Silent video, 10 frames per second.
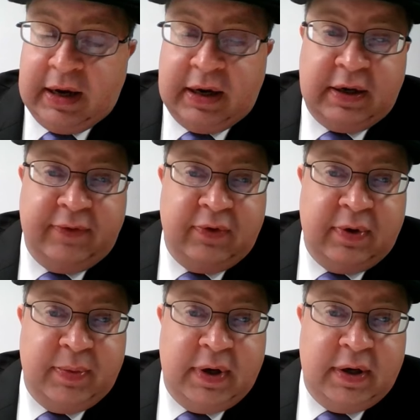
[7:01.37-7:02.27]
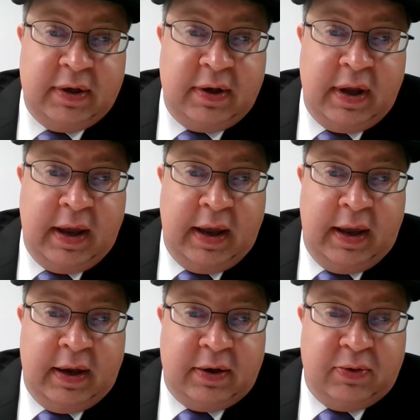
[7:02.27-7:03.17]
And I'll give you a minute
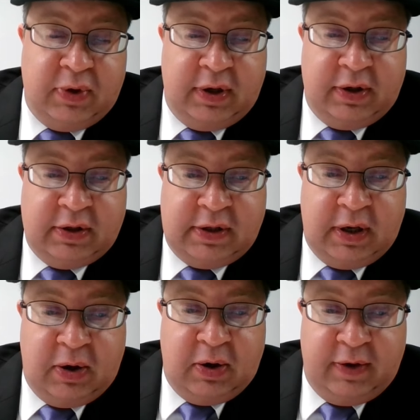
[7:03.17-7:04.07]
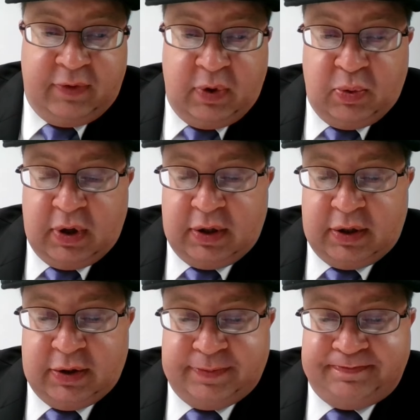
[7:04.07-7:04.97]
to write these down if you want
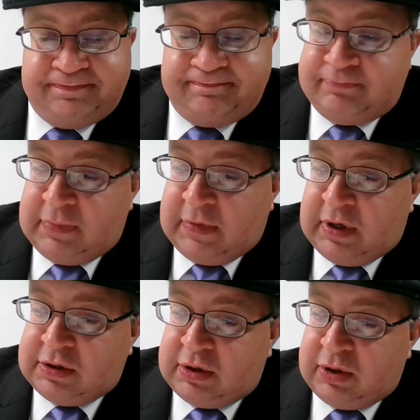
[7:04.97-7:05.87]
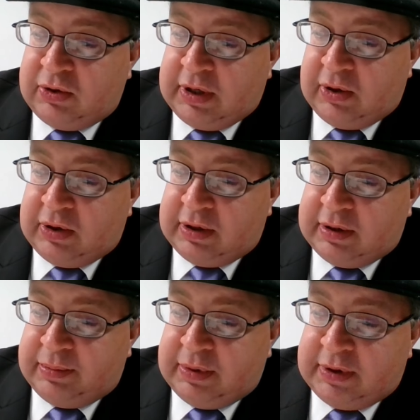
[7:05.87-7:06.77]
to. I'll slow down a
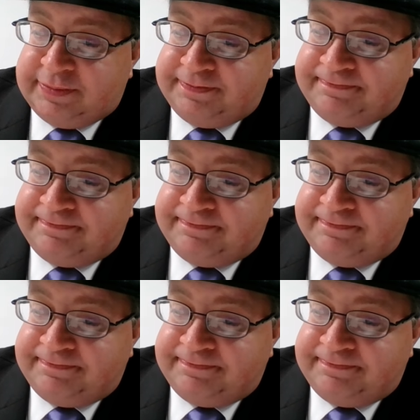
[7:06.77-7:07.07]
little bit.